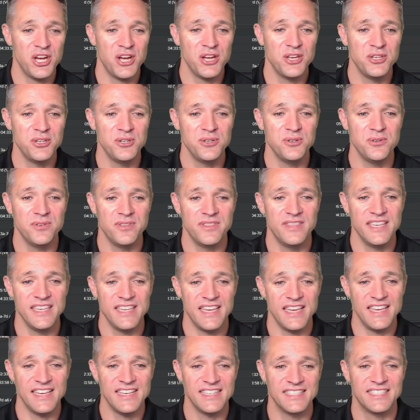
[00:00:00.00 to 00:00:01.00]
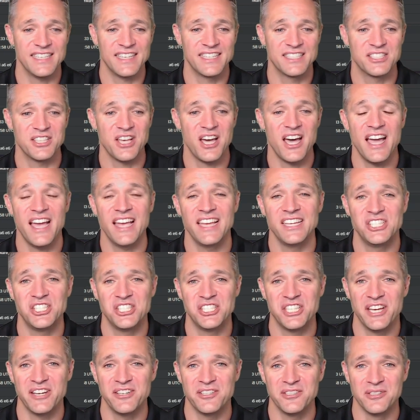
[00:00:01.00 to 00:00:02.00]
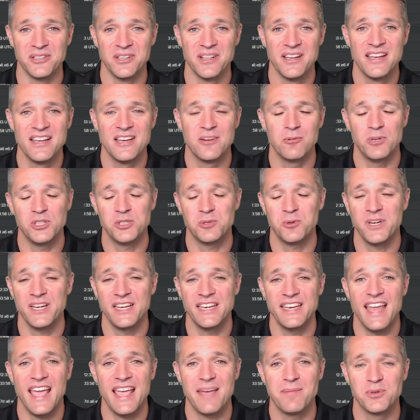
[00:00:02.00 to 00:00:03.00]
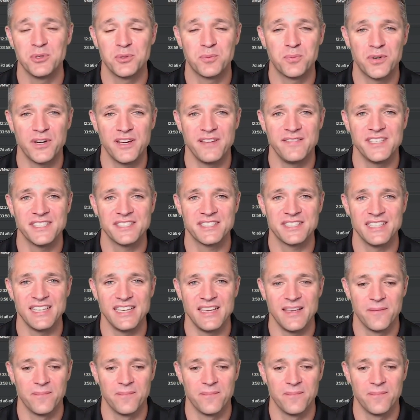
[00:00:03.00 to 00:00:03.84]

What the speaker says: you the ESXi shell, which we enabled previously.